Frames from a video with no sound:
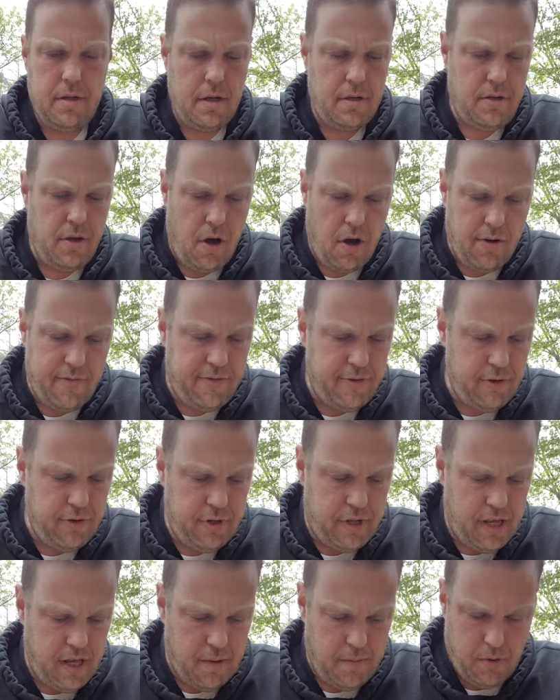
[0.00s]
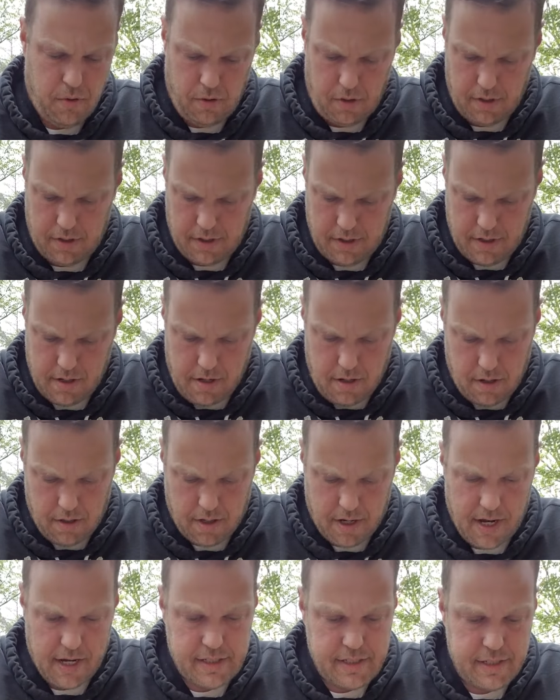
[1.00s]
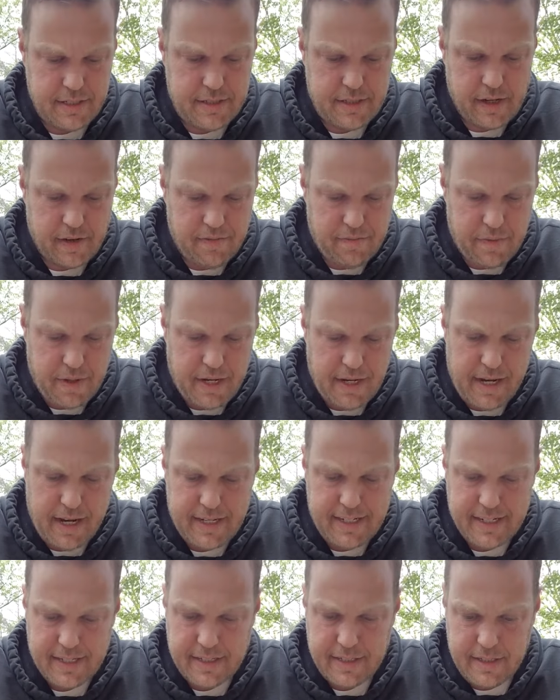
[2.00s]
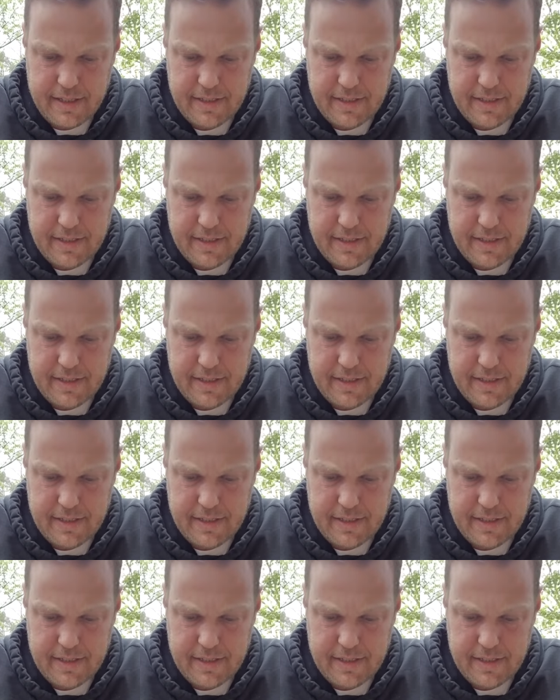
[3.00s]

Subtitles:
dog food kibble and all kinds of stuff, and I didn't.